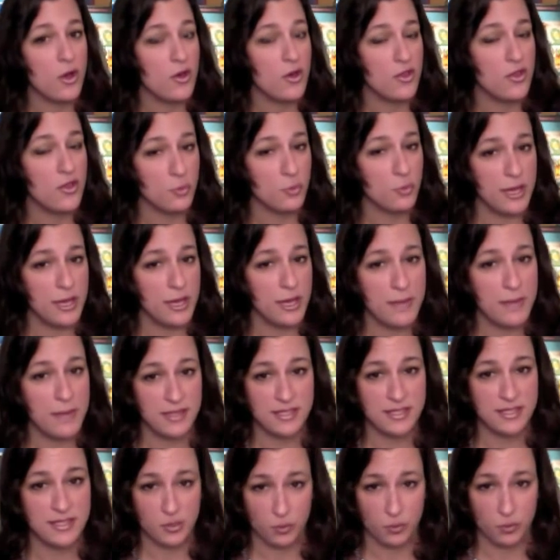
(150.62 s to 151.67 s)
3
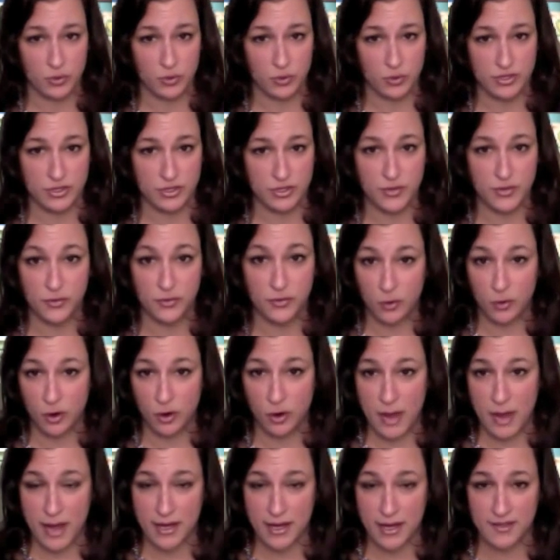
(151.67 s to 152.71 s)
basic rules to
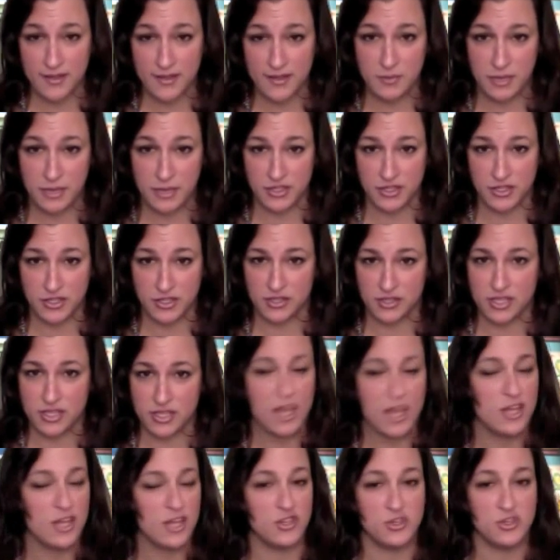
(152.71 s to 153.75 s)
formatting these pictures,
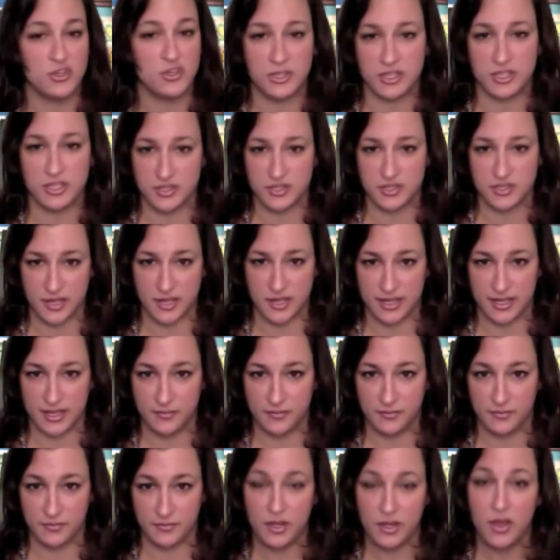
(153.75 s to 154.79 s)
you should be just fine.
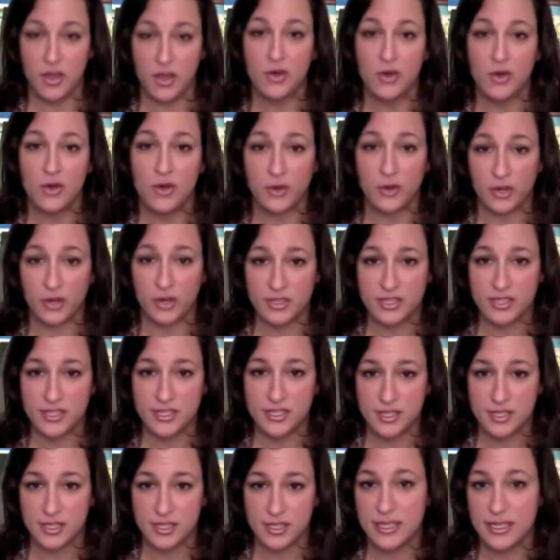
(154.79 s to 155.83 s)

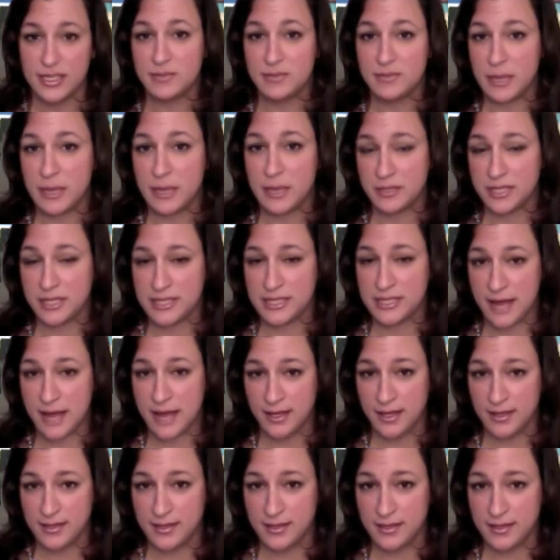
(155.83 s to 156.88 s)
First, you need to be able to tell
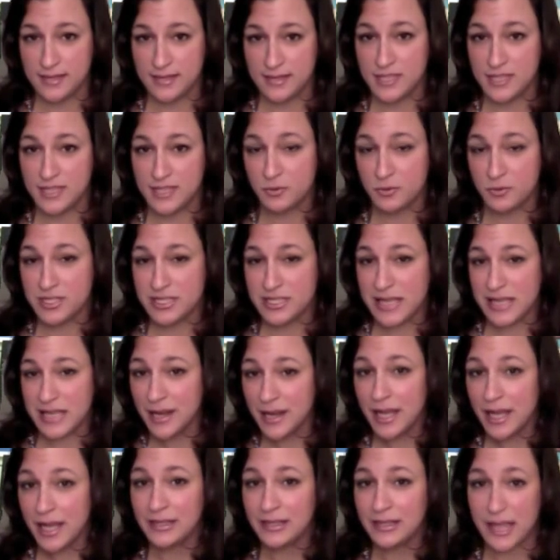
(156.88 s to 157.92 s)
it that it's printing
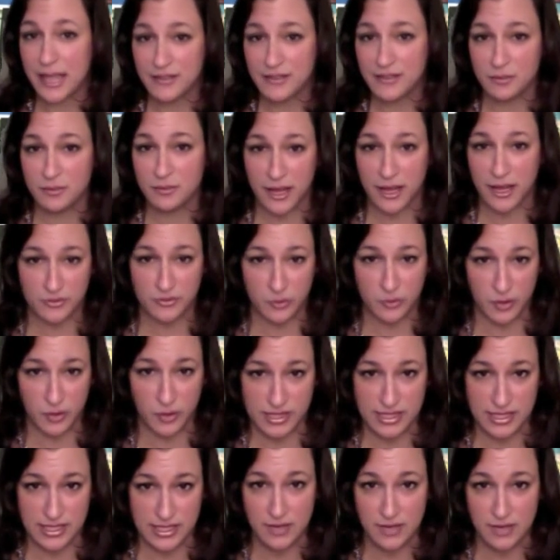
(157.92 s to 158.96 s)
on 11 by
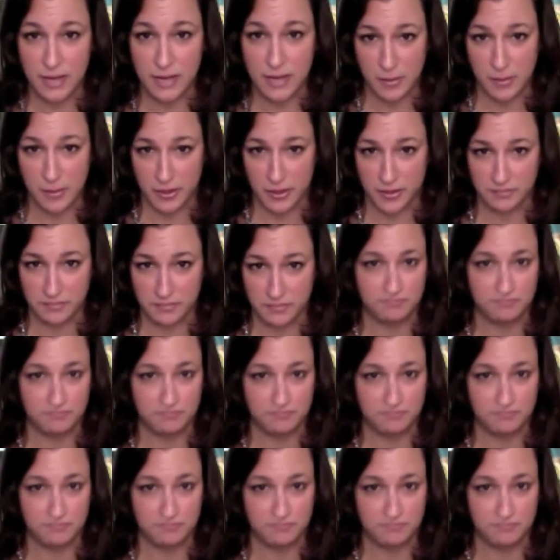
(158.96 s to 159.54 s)
14 paper.